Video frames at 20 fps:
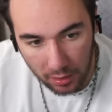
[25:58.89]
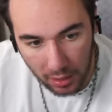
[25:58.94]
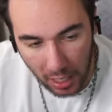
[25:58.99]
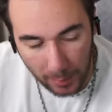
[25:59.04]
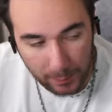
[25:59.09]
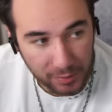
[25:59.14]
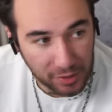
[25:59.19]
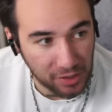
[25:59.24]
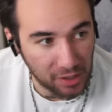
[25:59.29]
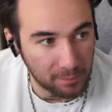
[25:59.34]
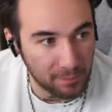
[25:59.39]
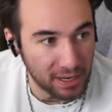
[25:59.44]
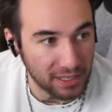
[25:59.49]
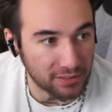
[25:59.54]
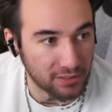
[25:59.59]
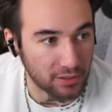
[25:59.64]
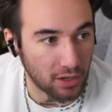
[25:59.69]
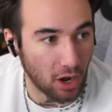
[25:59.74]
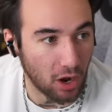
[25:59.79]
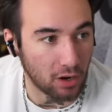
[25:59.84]
I'm gonna make
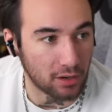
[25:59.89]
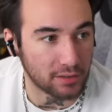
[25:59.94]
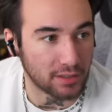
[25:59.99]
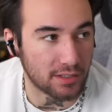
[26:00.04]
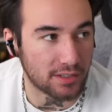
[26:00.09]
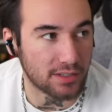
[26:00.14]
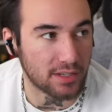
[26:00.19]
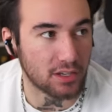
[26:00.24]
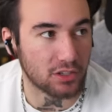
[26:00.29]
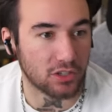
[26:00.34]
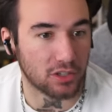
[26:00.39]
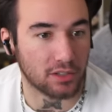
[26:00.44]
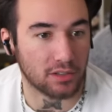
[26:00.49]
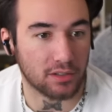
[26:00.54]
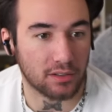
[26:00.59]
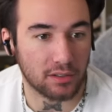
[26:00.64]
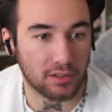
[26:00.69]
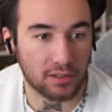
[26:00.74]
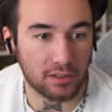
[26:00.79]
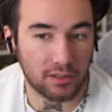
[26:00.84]
the hard decision,
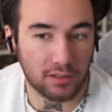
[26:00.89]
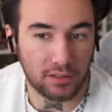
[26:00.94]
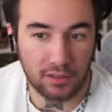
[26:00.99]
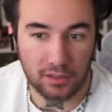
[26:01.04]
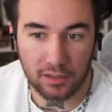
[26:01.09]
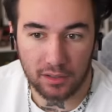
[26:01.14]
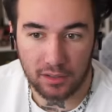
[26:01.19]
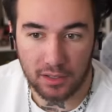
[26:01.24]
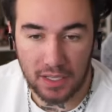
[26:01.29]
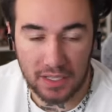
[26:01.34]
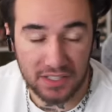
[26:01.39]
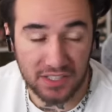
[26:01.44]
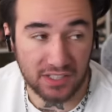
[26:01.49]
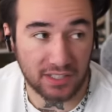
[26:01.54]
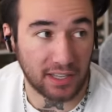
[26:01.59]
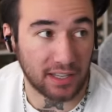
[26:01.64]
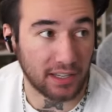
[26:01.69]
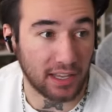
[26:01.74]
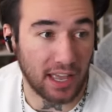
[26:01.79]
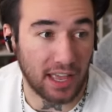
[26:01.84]
and
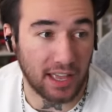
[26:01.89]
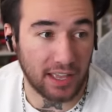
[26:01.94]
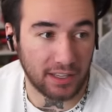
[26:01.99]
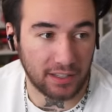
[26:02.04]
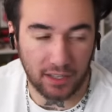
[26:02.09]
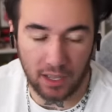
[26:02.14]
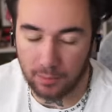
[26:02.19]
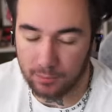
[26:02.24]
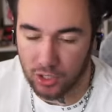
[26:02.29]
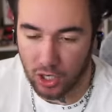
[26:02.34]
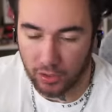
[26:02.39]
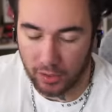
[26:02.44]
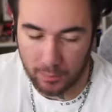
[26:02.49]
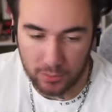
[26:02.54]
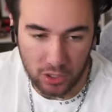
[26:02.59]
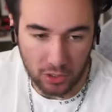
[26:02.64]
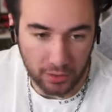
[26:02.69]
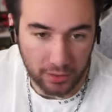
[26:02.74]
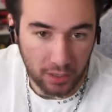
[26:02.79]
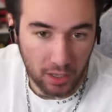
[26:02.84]
say A. I'm joking. I'm
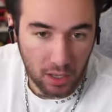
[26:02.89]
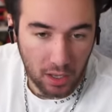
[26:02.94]
joking.